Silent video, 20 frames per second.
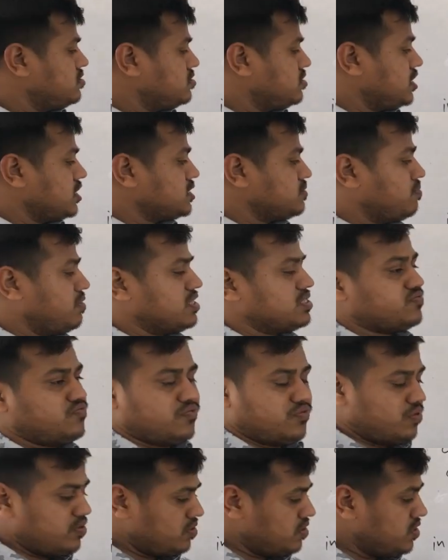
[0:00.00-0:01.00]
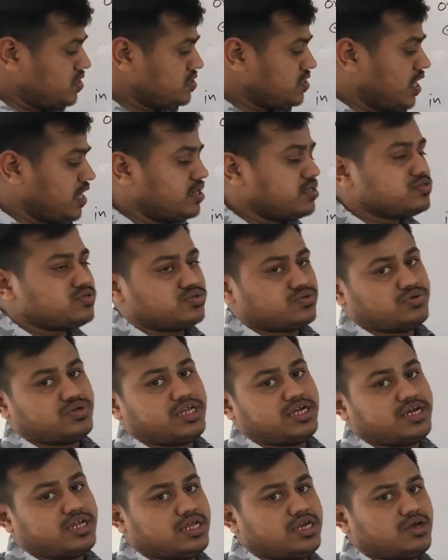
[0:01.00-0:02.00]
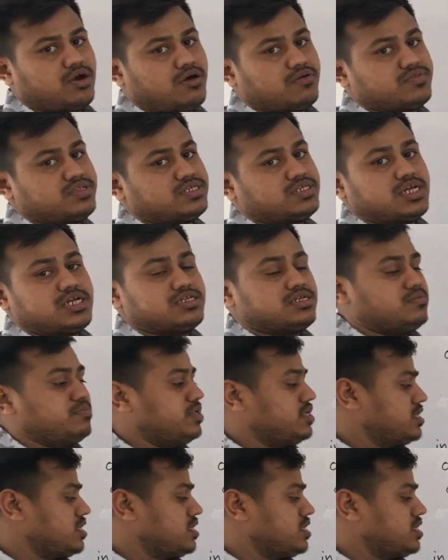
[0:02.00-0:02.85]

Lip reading: 6 plus 4, 10. So degree of this algebraic